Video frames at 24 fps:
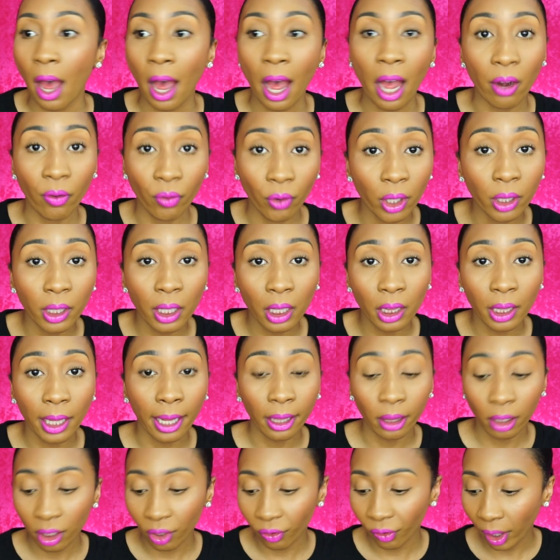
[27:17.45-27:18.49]
I really
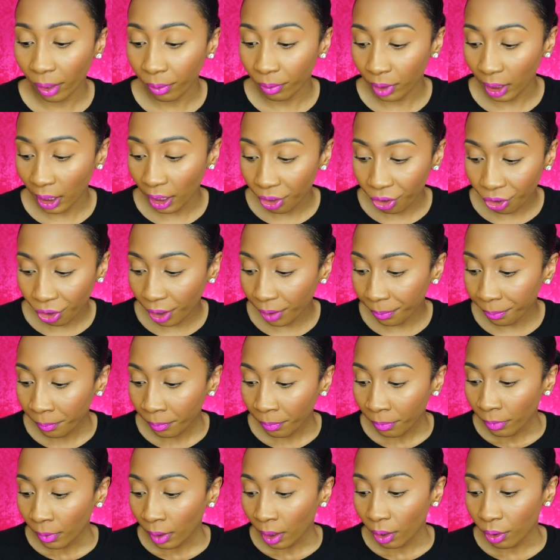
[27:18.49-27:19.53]
like this foundation,
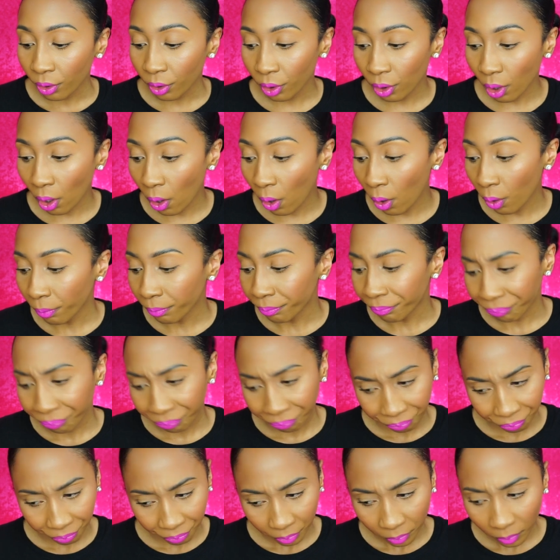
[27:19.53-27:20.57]
so
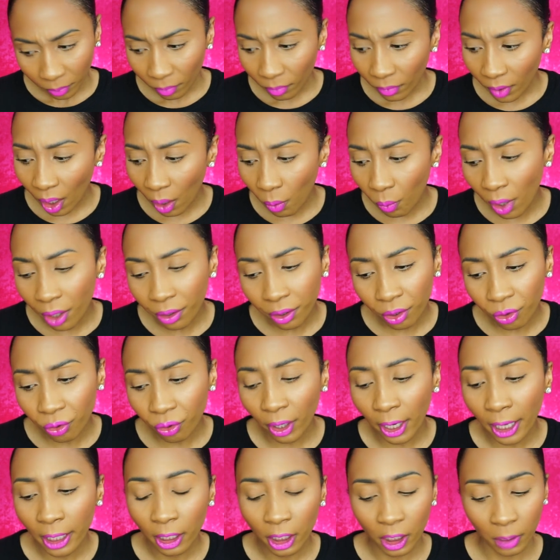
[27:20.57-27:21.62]
I wanted to
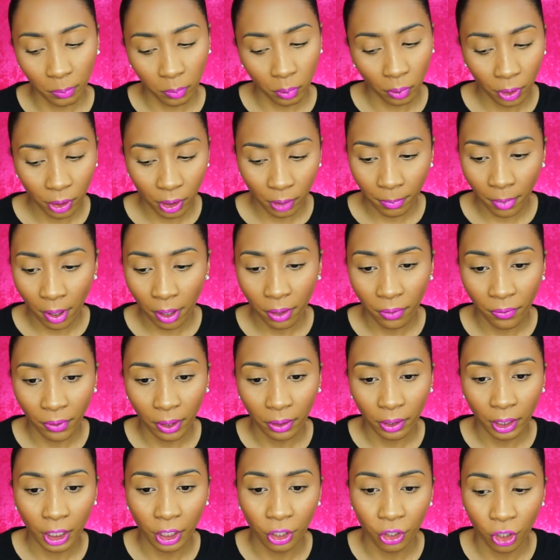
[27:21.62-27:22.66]
try and explore some other
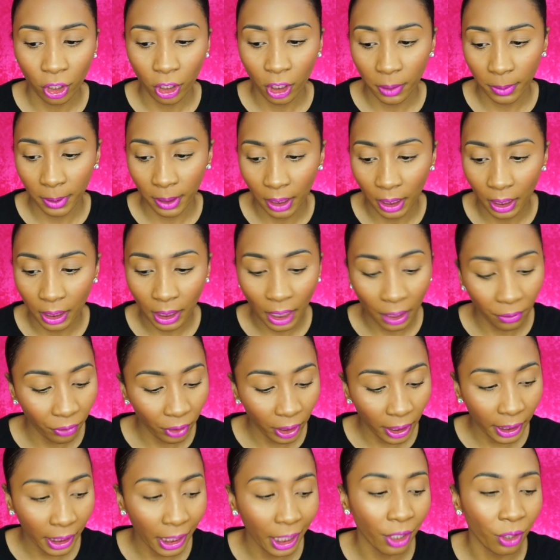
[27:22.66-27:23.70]
foundations because I
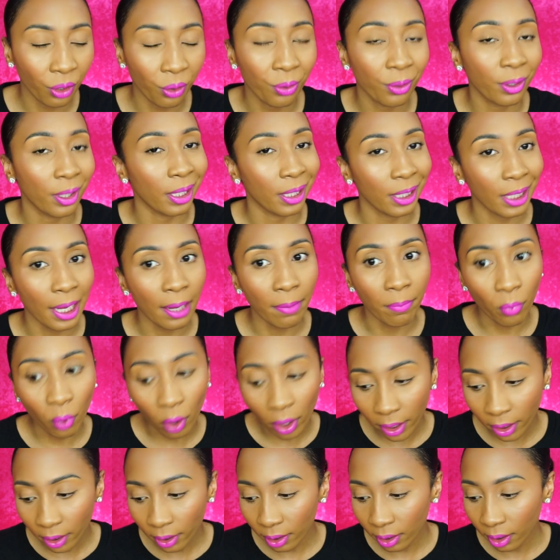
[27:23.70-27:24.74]
feel like I use the same
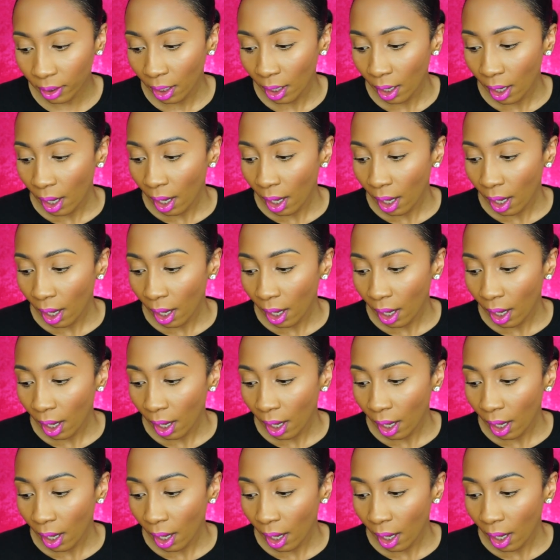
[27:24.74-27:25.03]
ones.